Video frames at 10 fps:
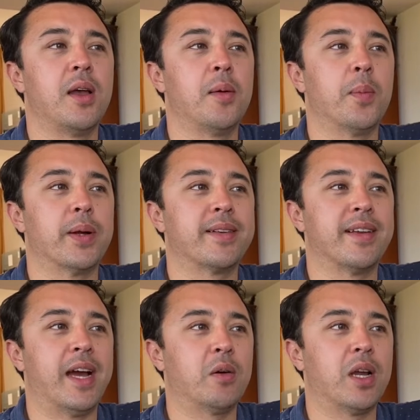But
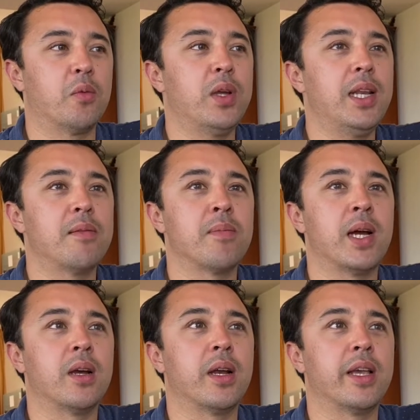I really
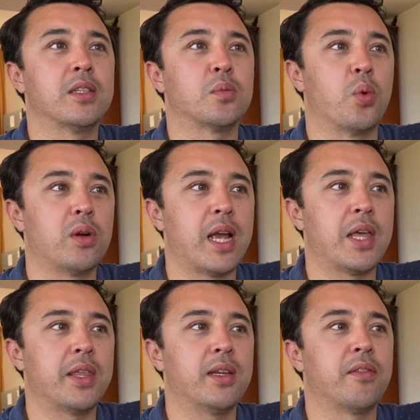admire his work
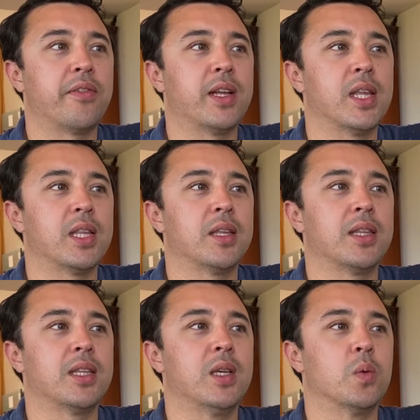ethic, the fact
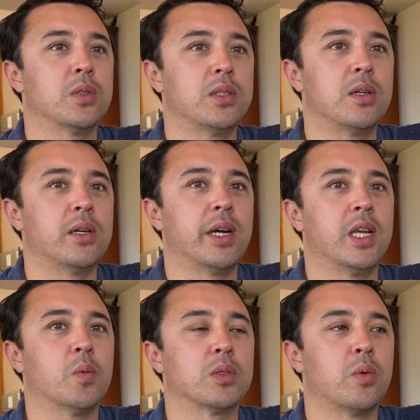that he was young and he
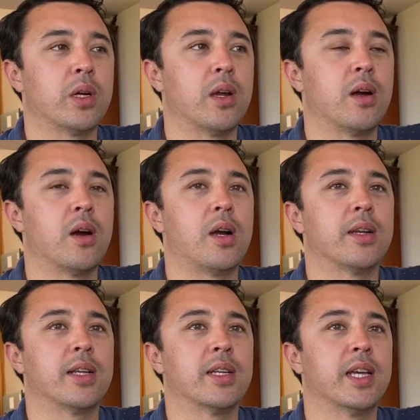was working hard,
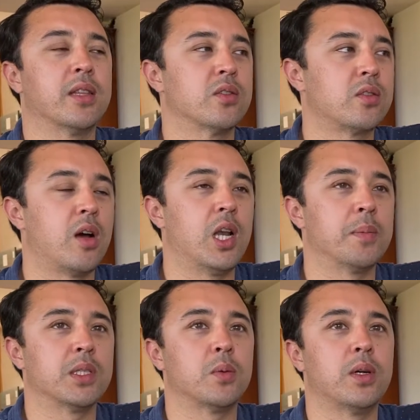and he had this column
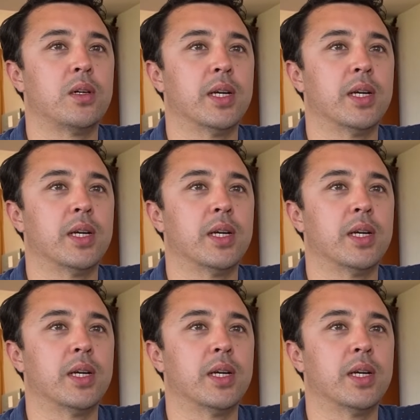as well.